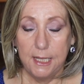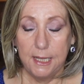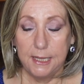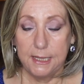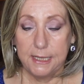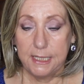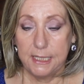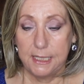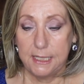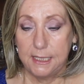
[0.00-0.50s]

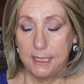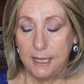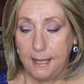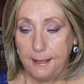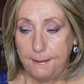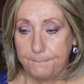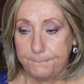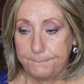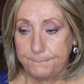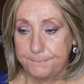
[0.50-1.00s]
the...
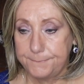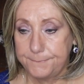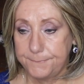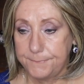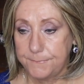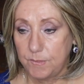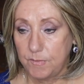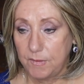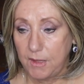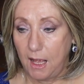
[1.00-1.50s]
Um,
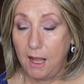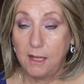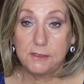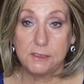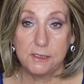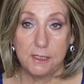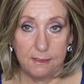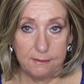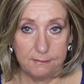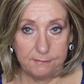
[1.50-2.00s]

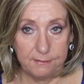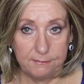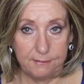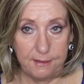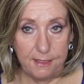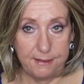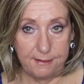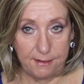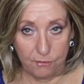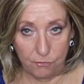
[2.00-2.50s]
Ulta
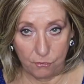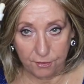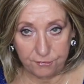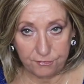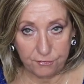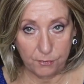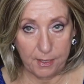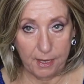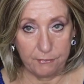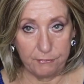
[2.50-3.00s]
and they were
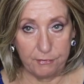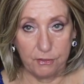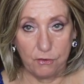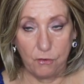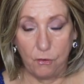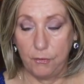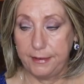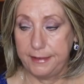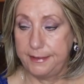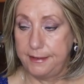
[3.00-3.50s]
also carrying
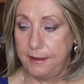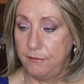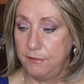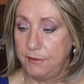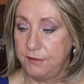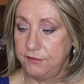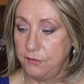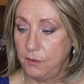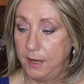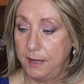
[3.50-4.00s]
Ordinary,
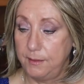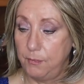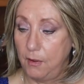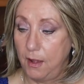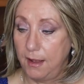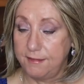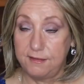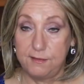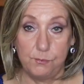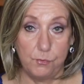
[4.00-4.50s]
so I
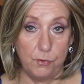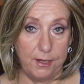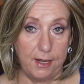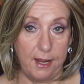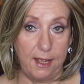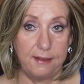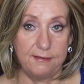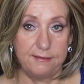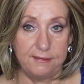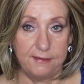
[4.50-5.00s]
bought some more
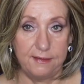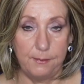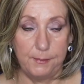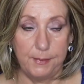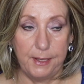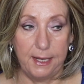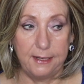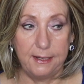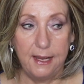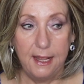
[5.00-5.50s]

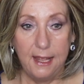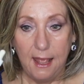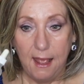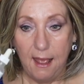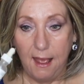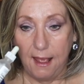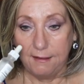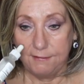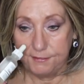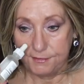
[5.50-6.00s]
niacinamide.
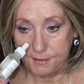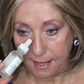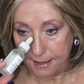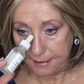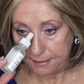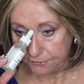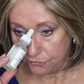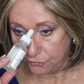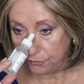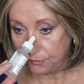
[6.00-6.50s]
I
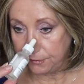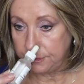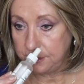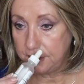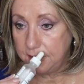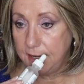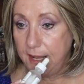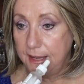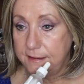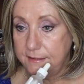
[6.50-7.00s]
started using
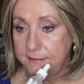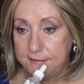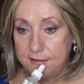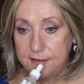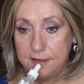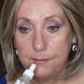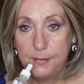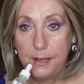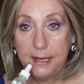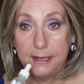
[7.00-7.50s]
the
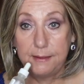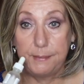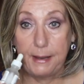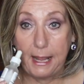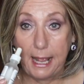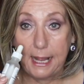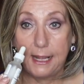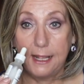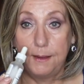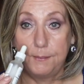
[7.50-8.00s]
niacinamide
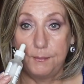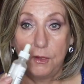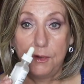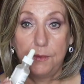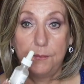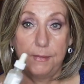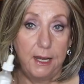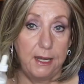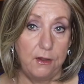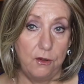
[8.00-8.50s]
back up
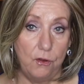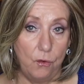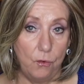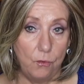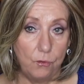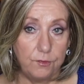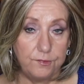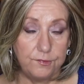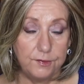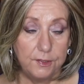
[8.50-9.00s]
on my
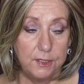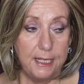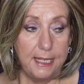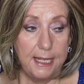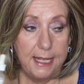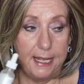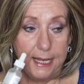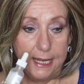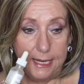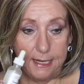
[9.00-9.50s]
nose
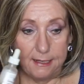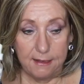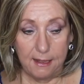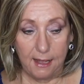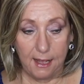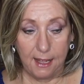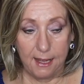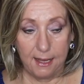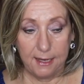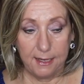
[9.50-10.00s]
and
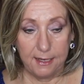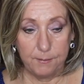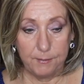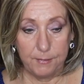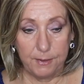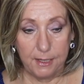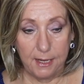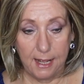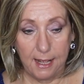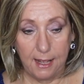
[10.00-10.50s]
I
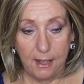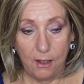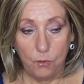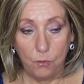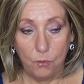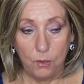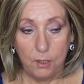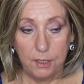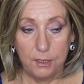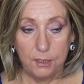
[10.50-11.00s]
am
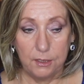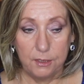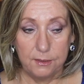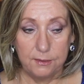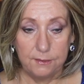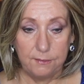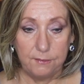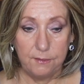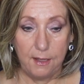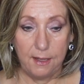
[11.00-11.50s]
now,
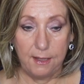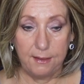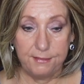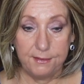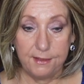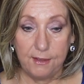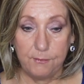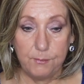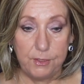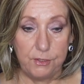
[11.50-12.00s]
I
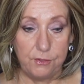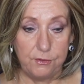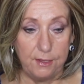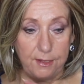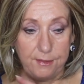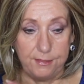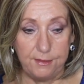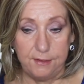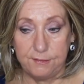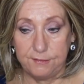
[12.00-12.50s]
think I've been,
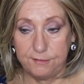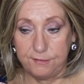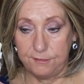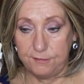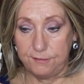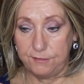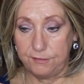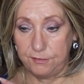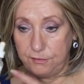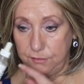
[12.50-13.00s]
I think it's
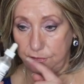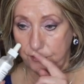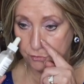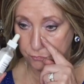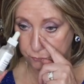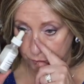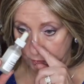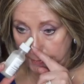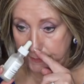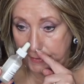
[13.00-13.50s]
just
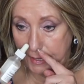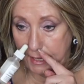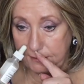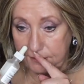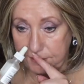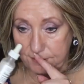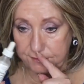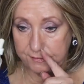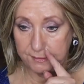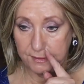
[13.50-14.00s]
three
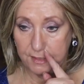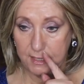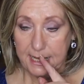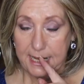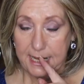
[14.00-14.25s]
months